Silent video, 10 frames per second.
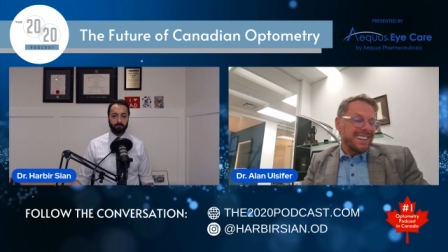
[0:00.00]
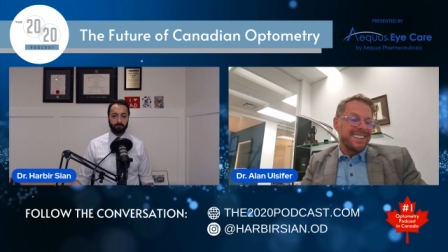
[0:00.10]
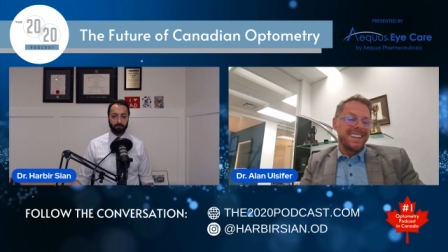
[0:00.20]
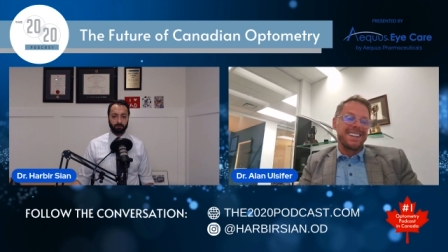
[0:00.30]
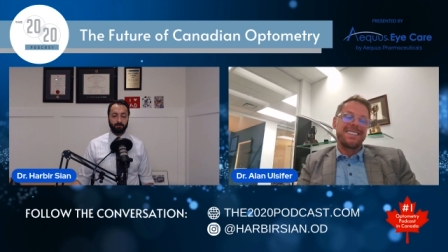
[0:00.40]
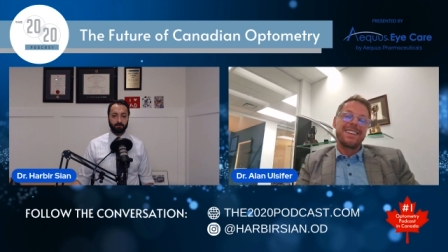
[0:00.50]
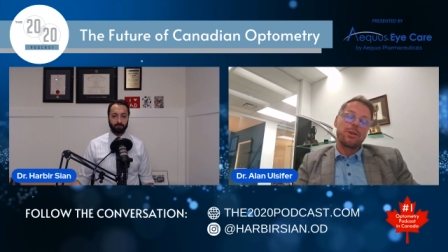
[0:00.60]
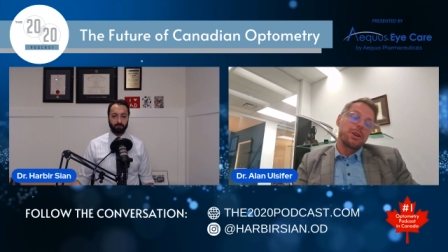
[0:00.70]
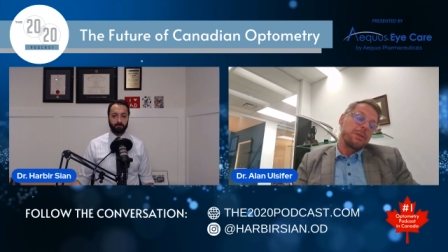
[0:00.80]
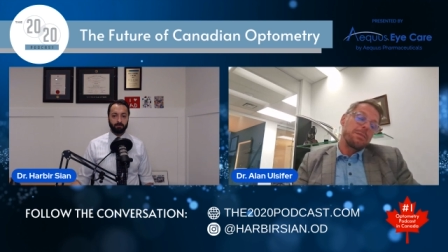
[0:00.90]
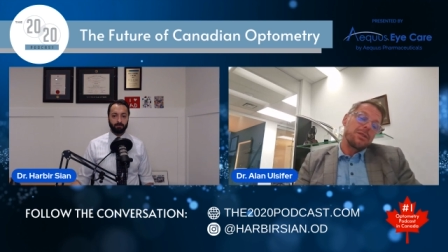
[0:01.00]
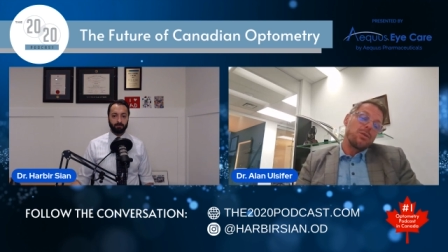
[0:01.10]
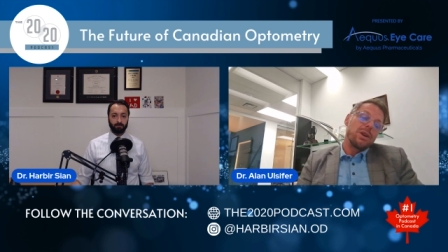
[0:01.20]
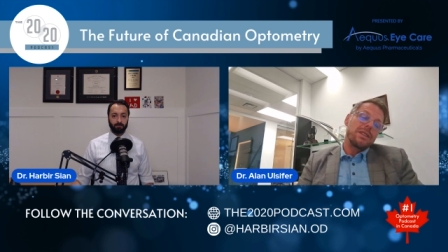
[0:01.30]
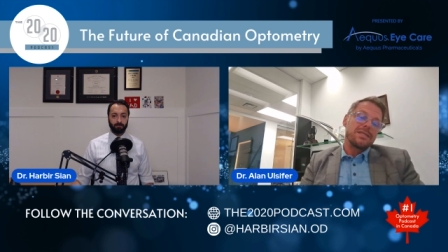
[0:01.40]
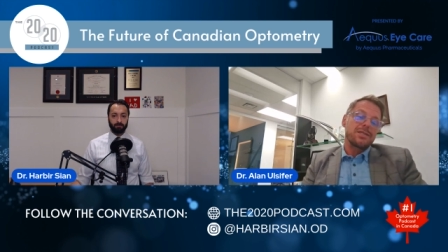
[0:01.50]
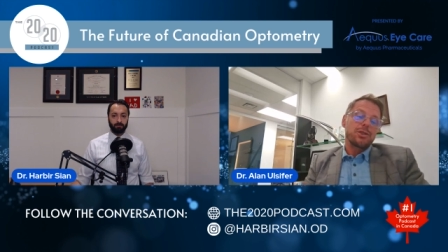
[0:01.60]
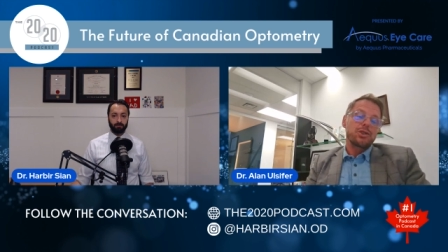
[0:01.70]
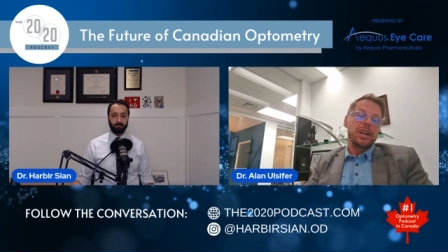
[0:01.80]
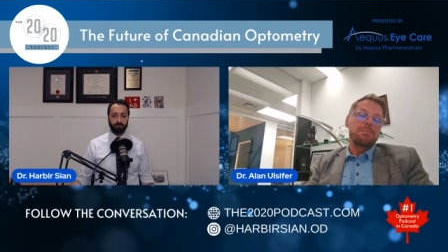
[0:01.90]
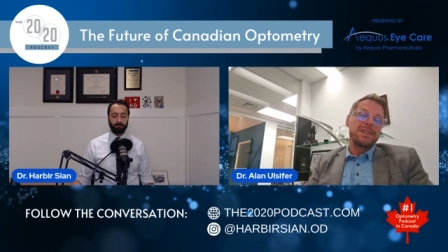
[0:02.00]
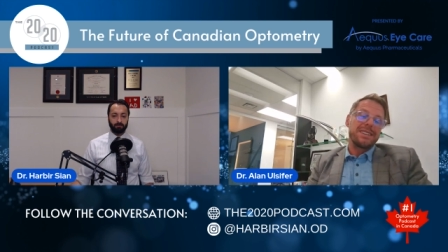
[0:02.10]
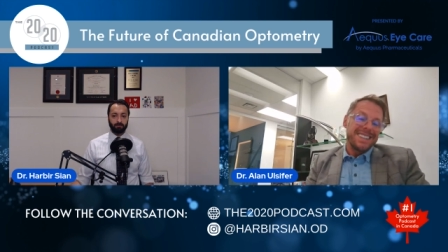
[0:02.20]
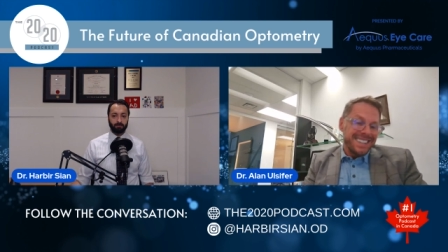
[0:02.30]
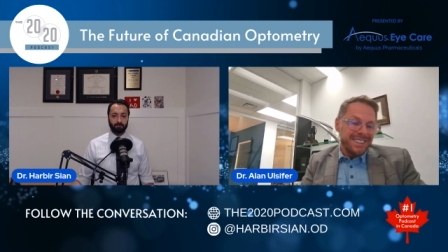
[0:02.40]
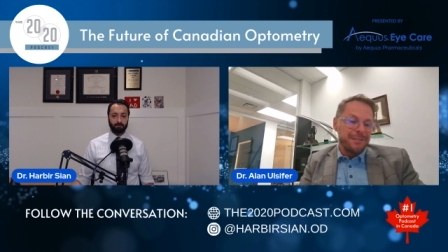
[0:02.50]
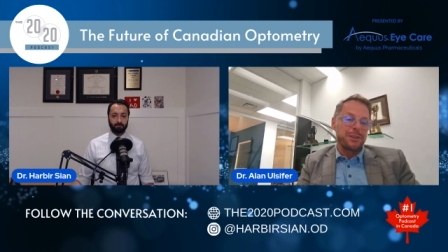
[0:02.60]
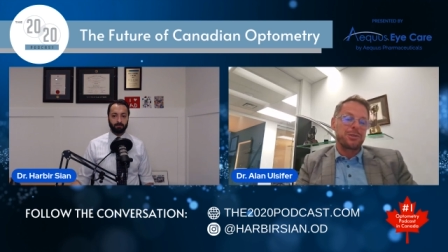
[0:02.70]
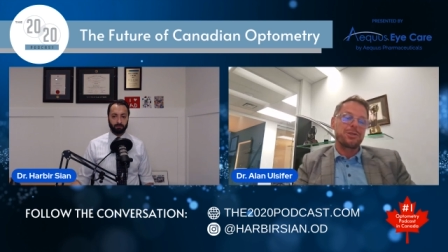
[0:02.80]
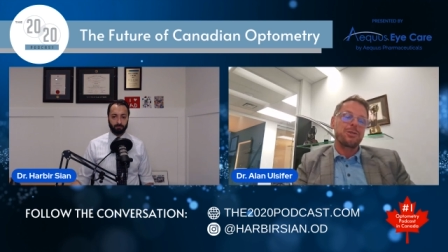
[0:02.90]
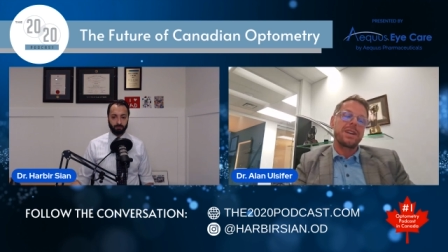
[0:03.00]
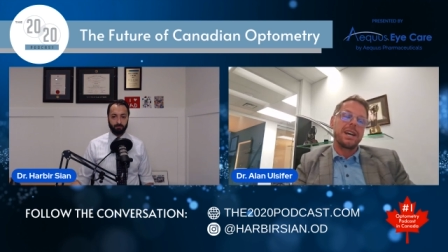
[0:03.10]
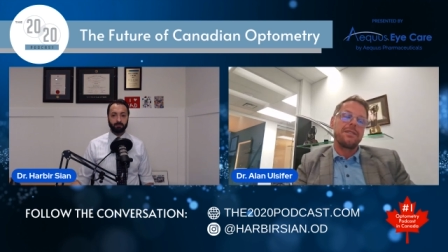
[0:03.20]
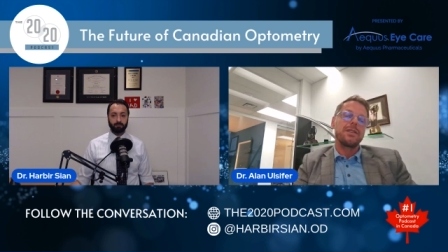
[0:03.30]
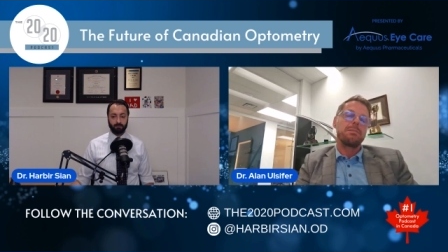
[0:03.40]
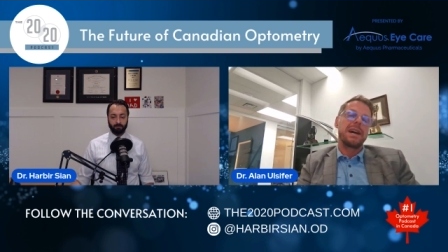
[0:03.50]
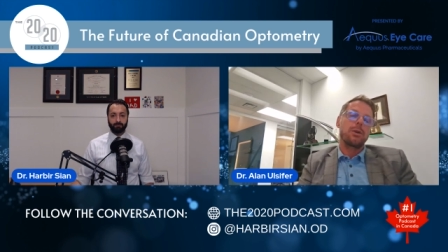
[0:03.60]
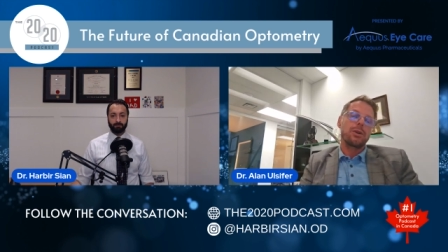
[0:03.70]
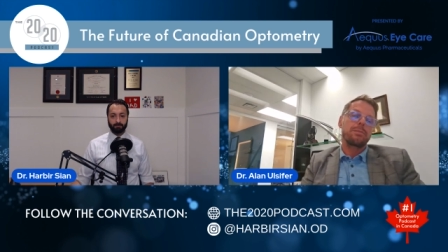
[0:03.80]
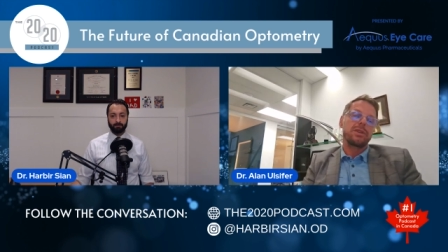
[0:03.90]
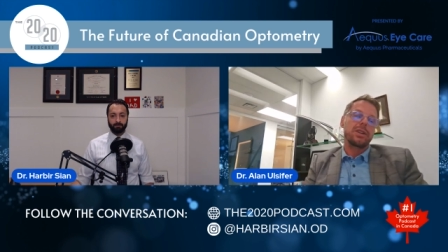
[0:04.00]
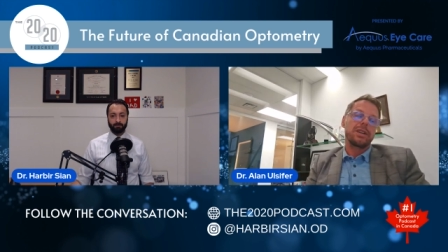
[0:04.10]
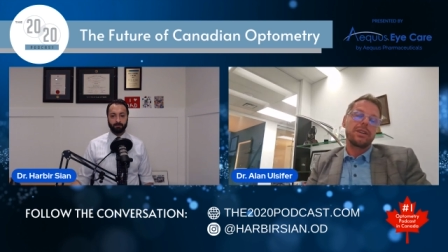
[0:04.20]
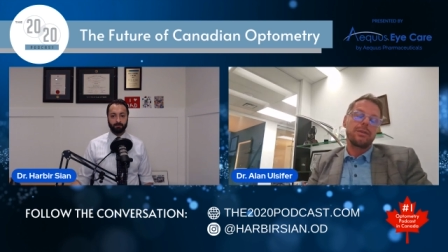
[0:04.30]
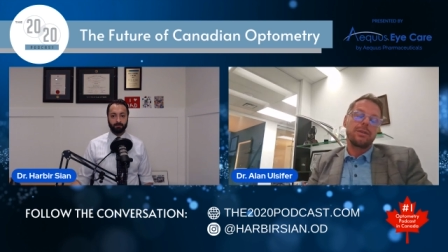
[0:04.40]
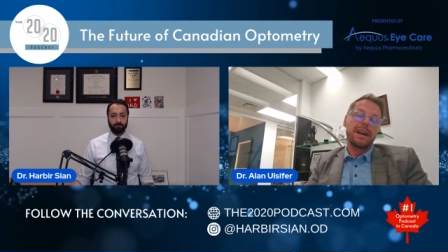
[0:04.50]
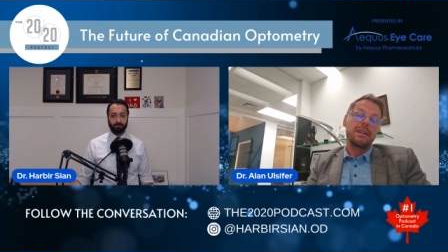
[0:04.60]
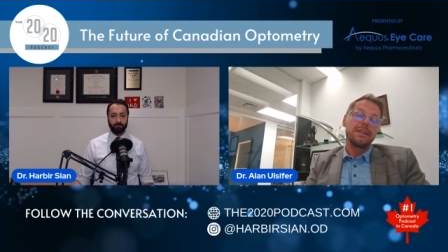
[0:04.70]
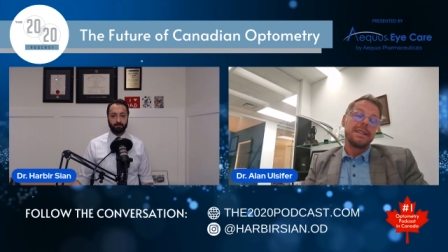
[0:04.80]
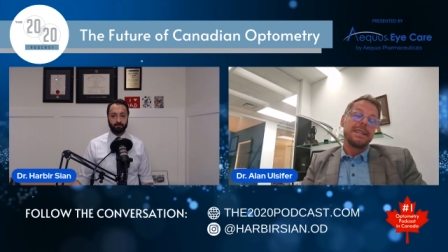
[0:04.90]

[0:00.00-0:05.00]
They're going to be the ones shaping the future and having the power and ability to do that.